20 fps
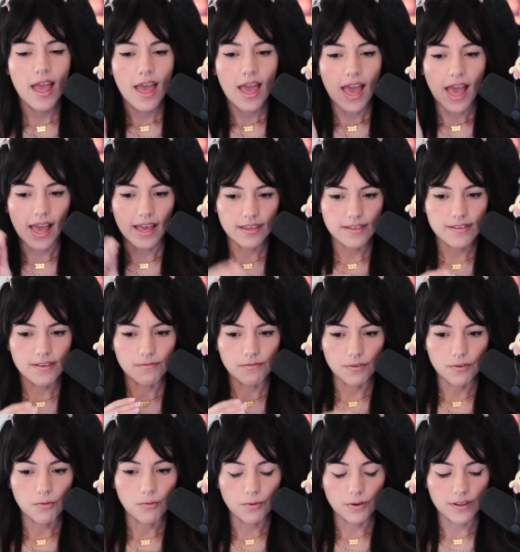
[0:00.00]
As of
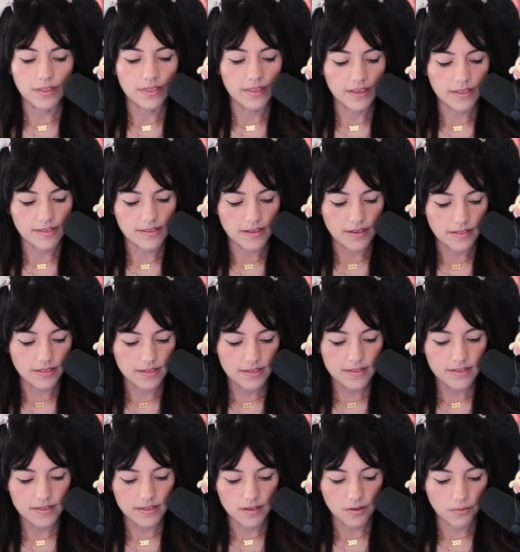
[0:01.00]
recording this,
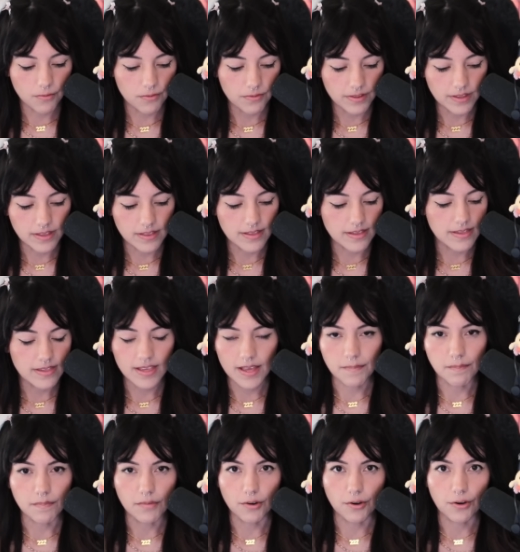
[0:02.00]
it's early
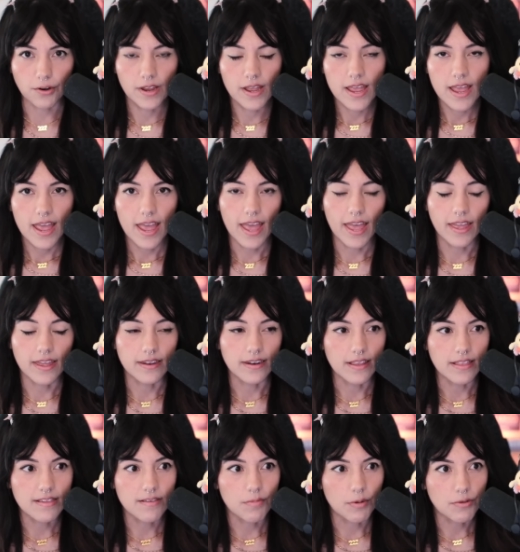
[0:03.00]
December, and
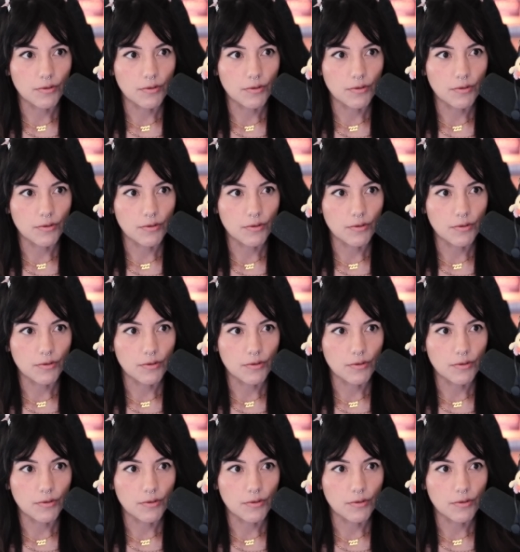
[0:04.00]
it's supposed